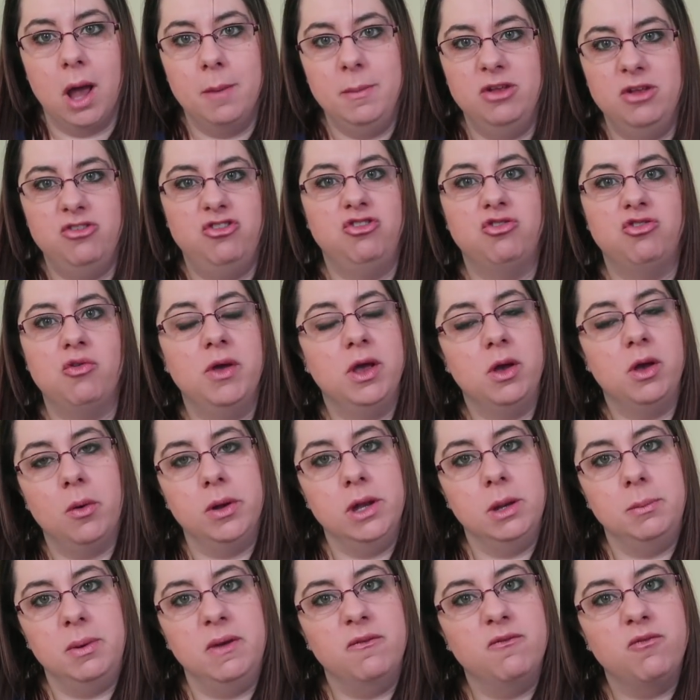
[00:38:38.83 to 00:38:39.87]
I mean, she's only
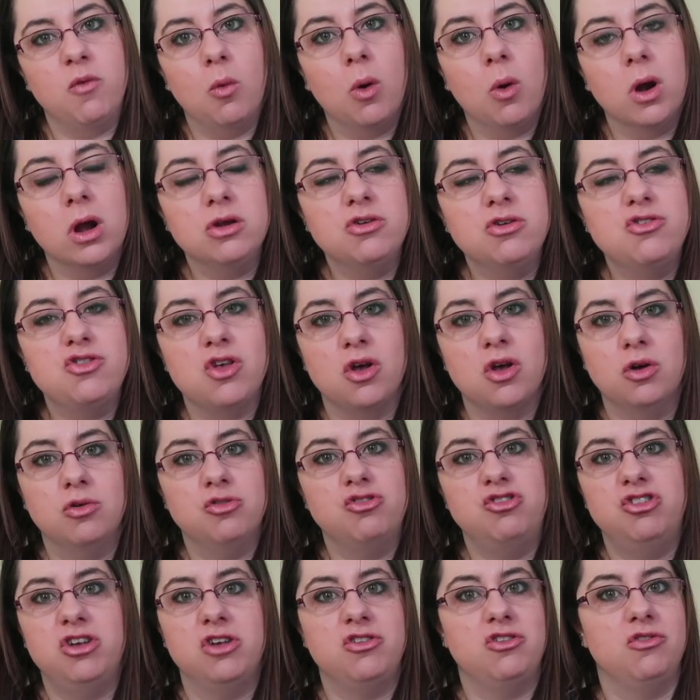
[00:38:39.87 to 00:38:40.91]
going to be 4, so
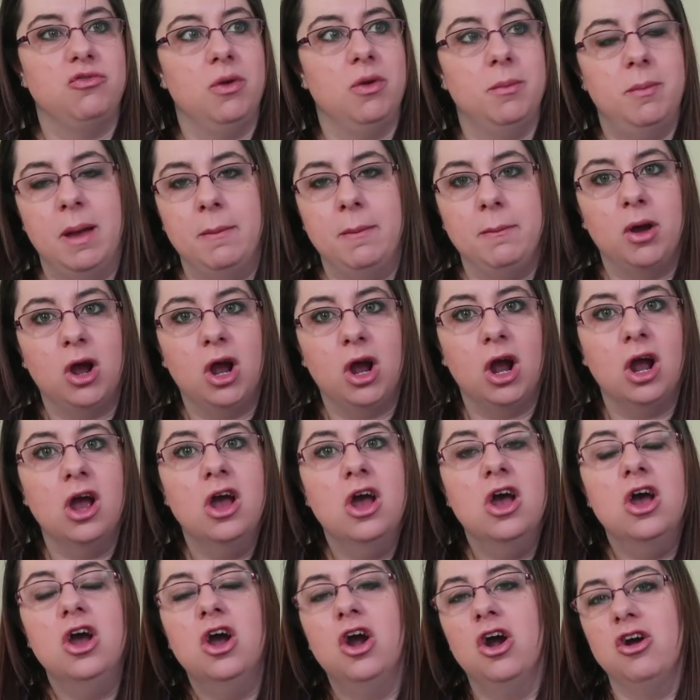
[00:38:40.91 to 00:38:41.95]
she doesn't remember
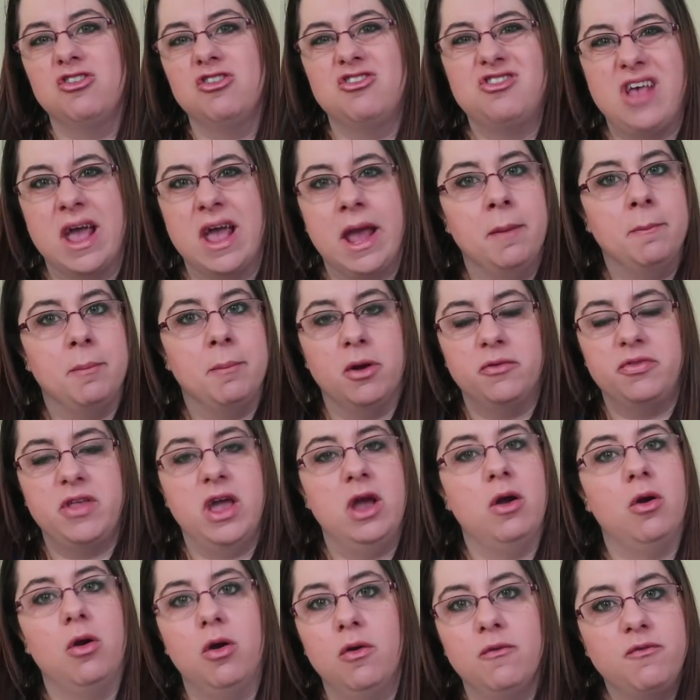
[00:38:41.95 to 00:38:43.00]
her 2nd
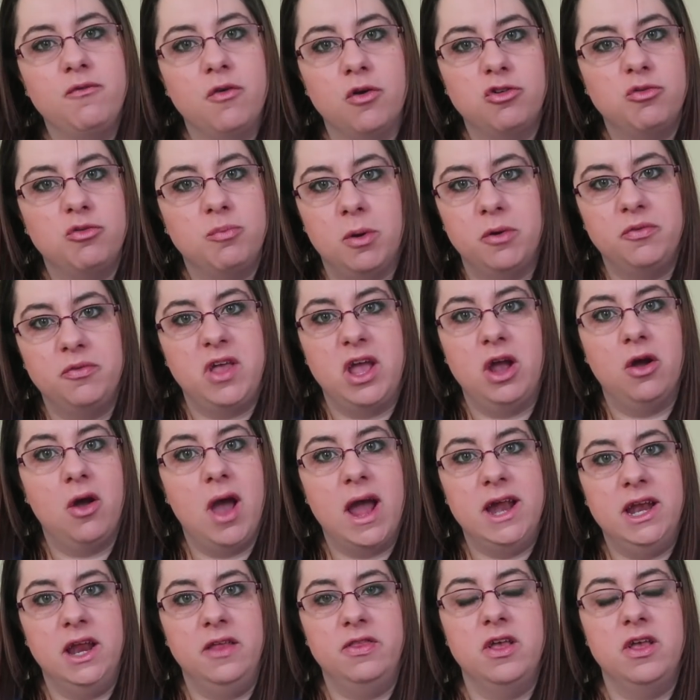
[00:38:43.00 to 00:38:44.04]
birthday or her 1st birthday or
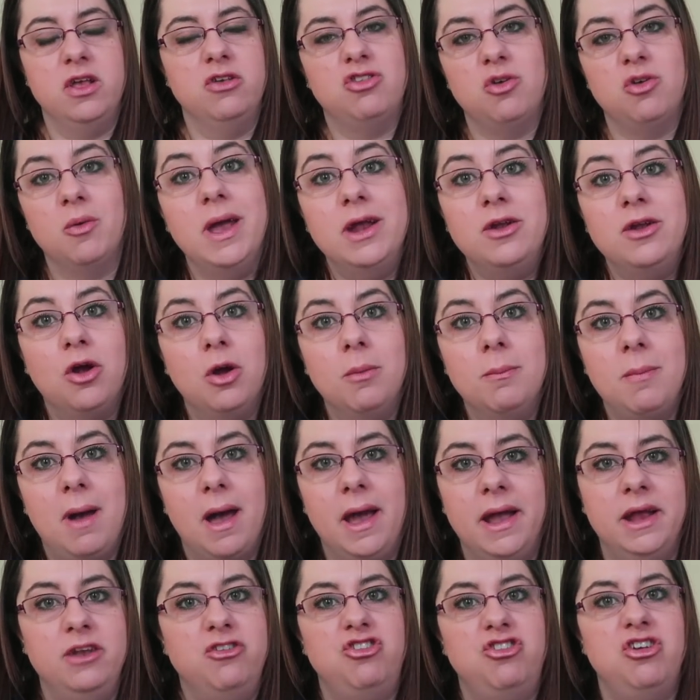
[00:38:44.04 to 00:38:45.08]
anything. So in her
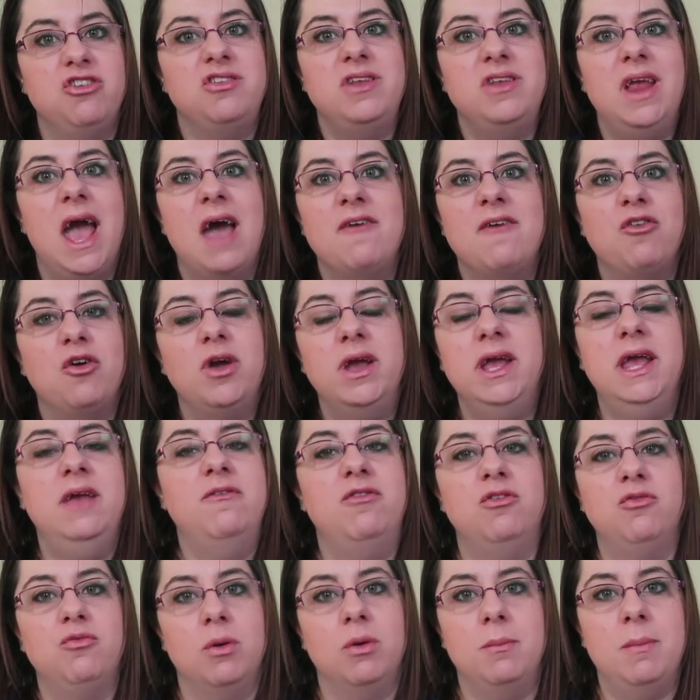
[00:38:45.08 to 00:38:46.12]
mind, she doesn't ever
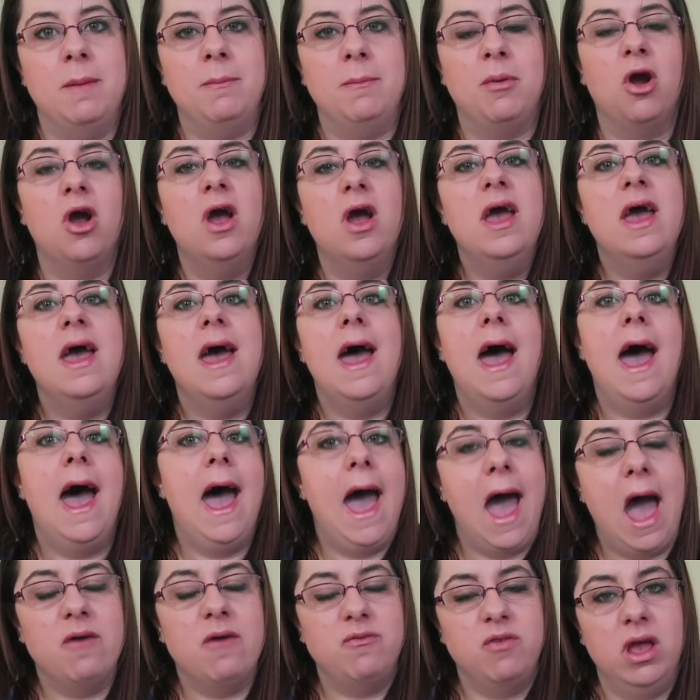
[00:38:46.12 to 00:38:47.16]
even remember
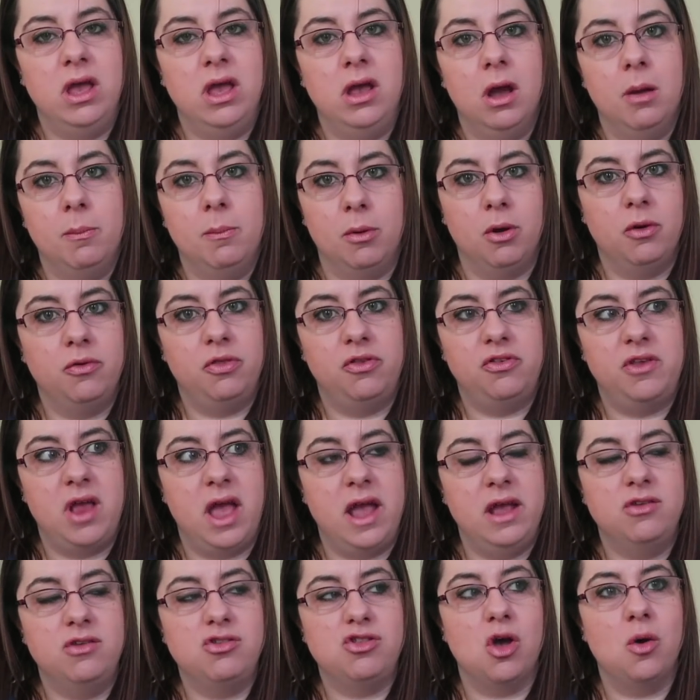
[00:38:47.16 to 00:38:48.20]
having a
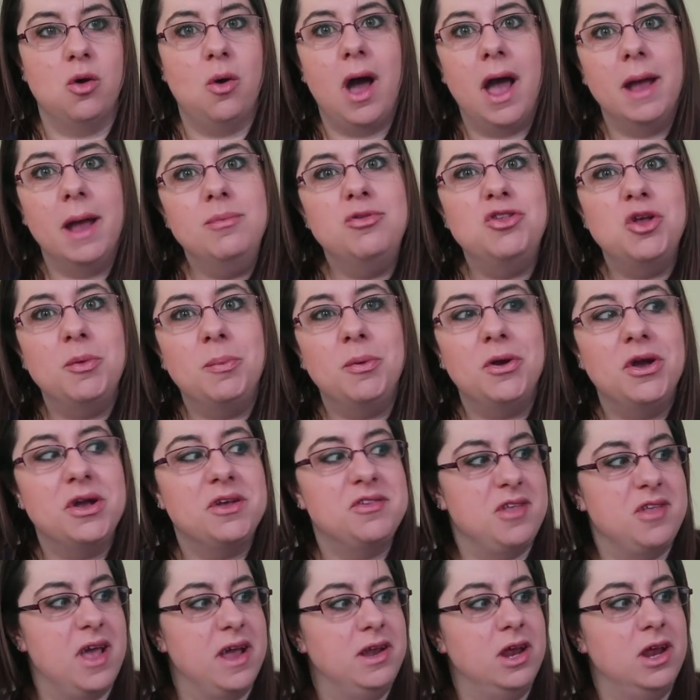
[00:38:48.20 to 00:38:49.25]
birthday. So I'm super
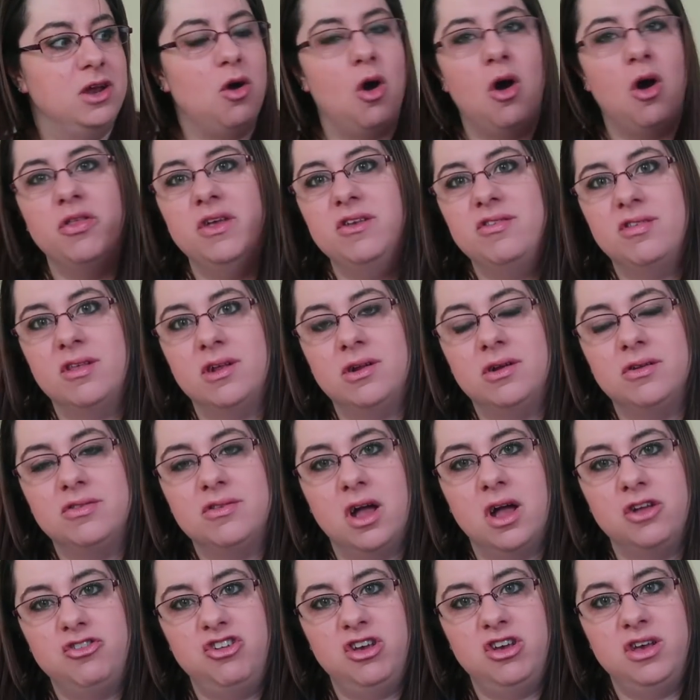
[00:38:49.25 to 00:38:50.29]
excited. All these little
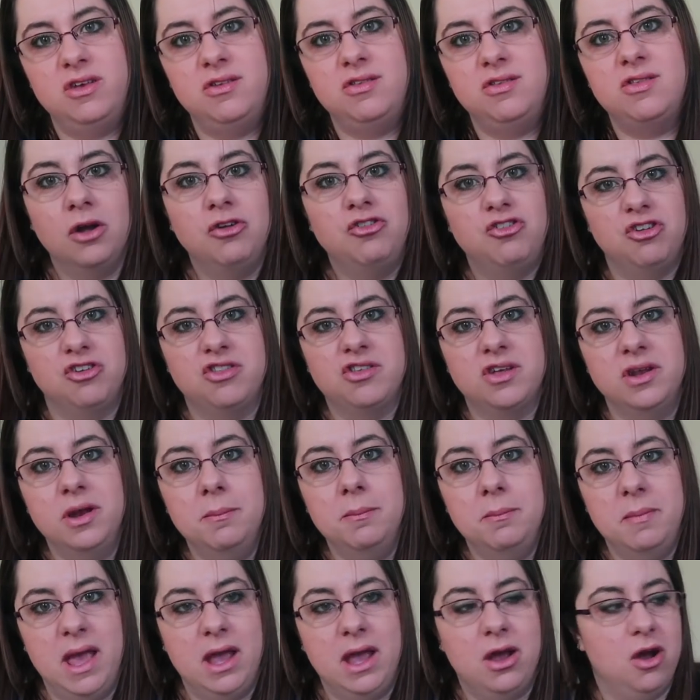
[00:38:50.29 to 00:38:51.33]
touches are just gonna
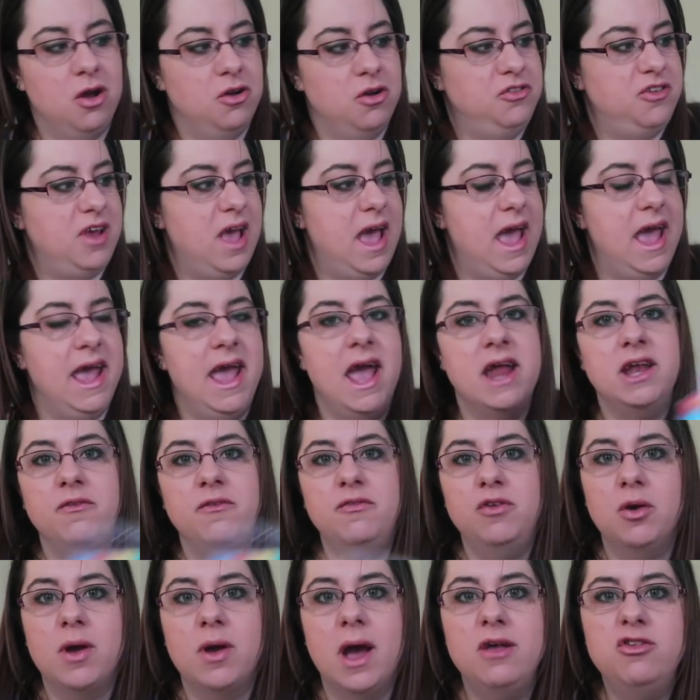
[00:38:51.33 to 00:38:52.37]
make her day. And
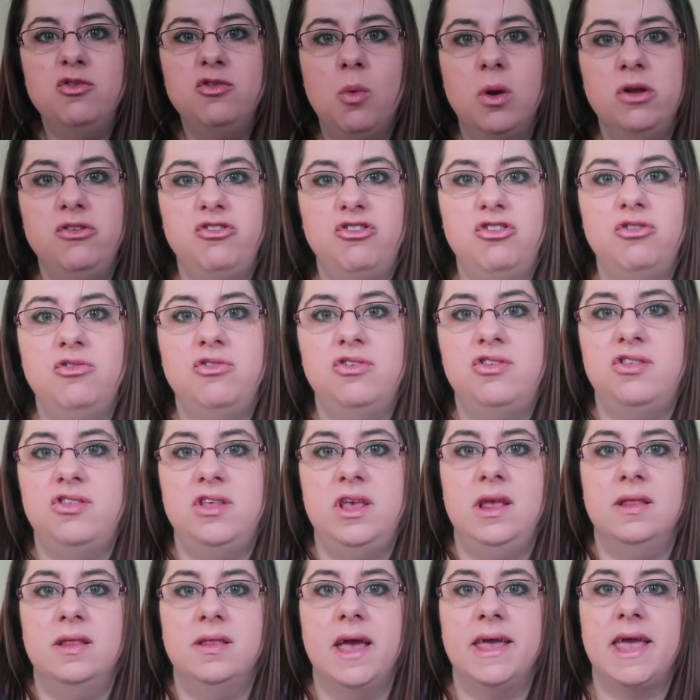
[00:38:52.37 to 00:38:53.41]
if you guys want to
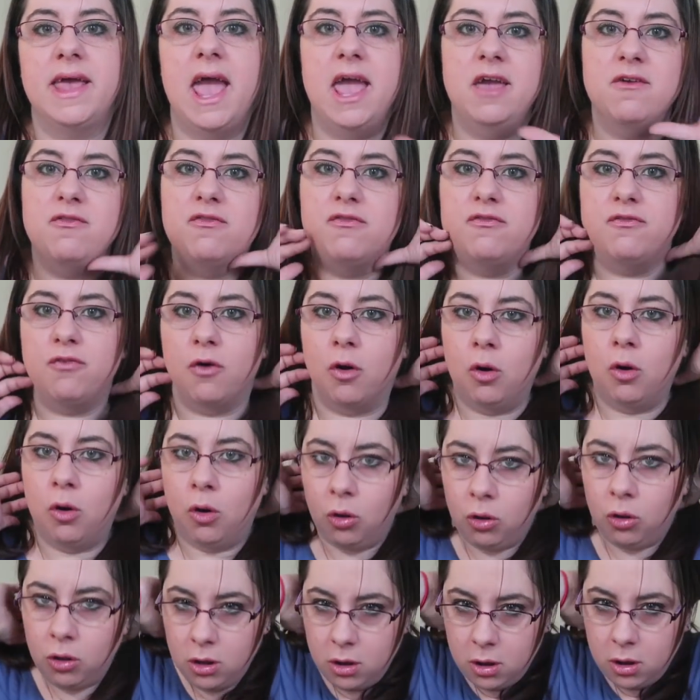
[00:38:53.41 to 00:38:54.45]
see like a
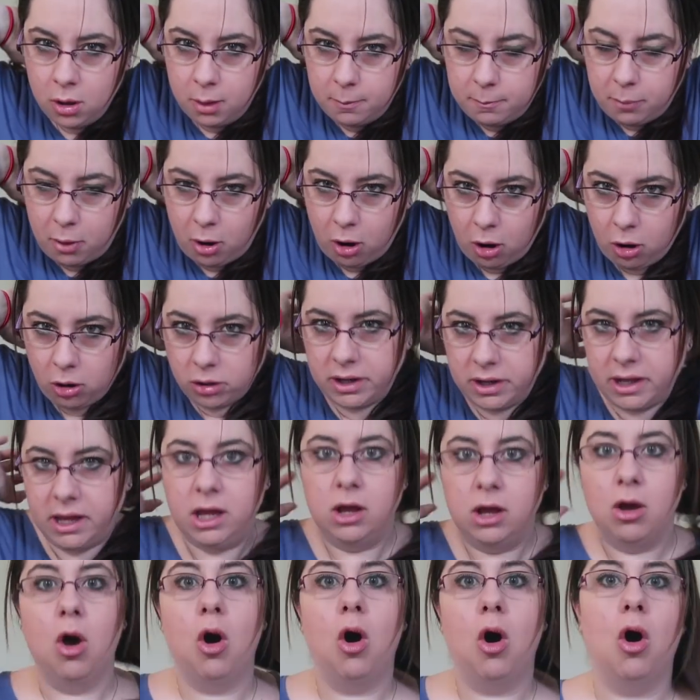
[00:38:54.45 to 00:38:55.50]
full
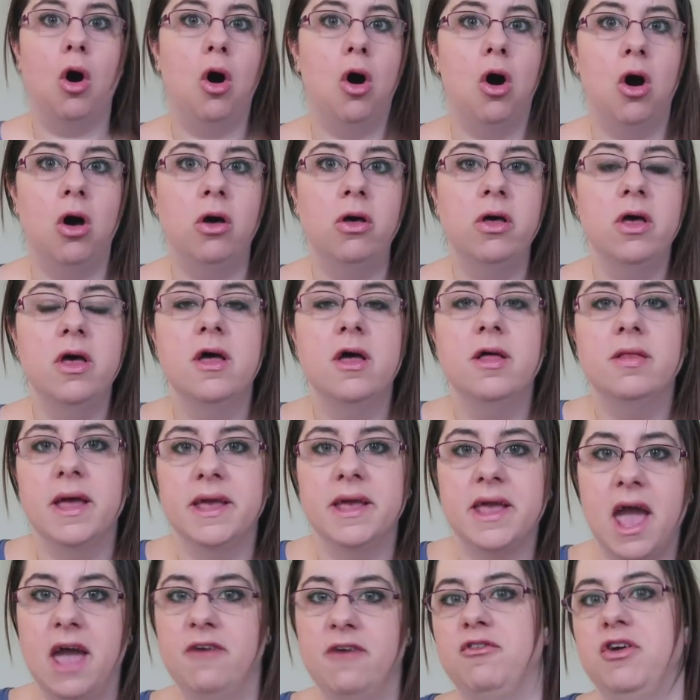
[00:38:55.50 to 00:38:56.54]
party haul,
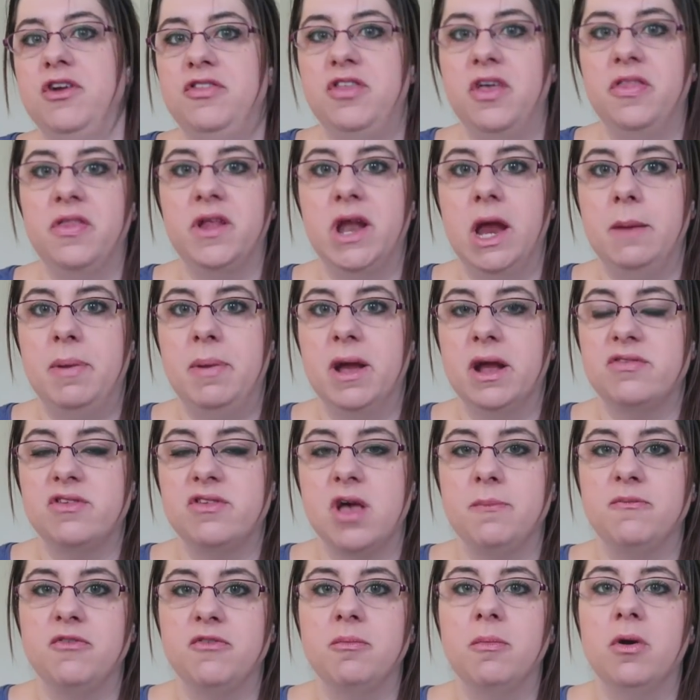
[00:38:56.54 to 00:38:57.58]
like everything that I picked
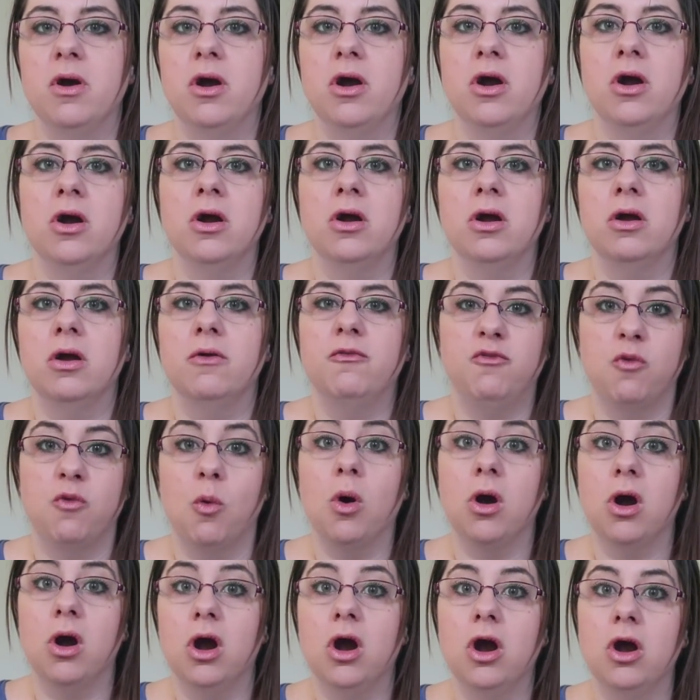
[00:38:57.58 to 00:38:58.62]
up from her
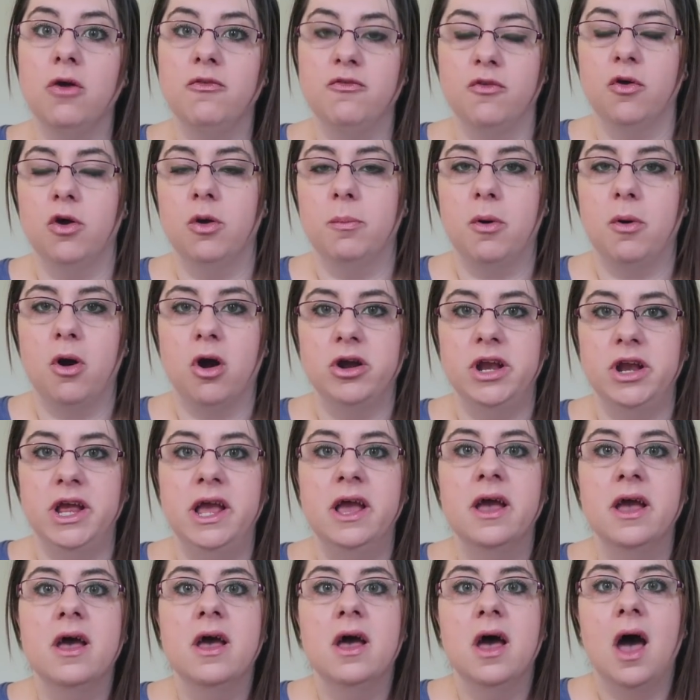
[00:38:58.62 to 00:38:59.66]
for her party,